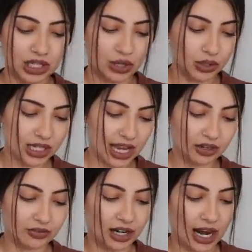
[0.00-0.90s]
use out
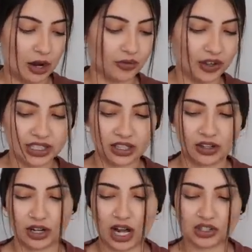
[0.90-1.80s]
of their outfits and
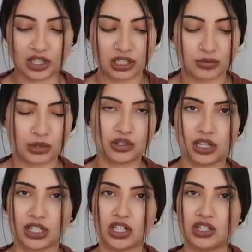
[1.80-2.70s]
they're not just
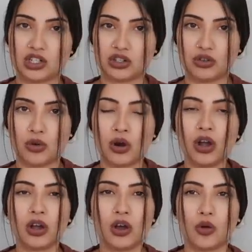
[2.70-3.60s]
restricted to
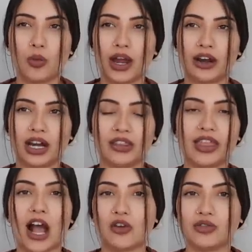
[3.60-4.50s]
wearing
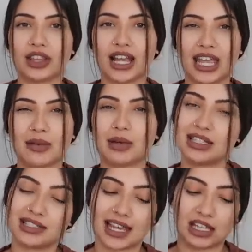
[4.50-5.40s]
the outfit that came in a
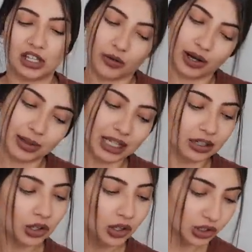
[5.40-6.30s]
set, you know what I mean?
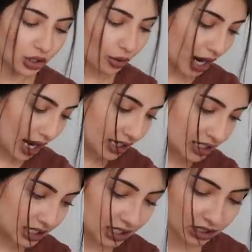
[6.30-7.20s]
So I
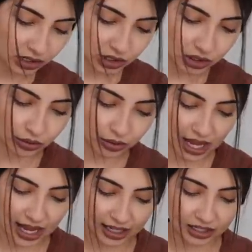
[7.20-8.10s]
did do
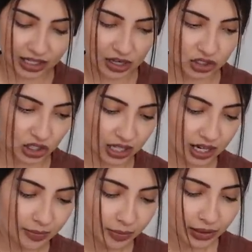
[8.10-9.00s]
that
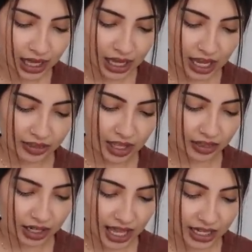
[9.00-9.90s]
intentionally. And then
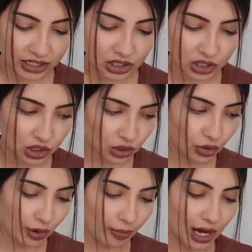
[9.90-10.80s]
the next
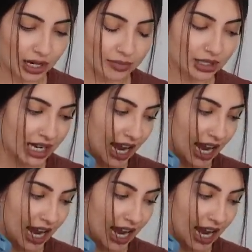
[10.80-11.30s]
two bottoms that I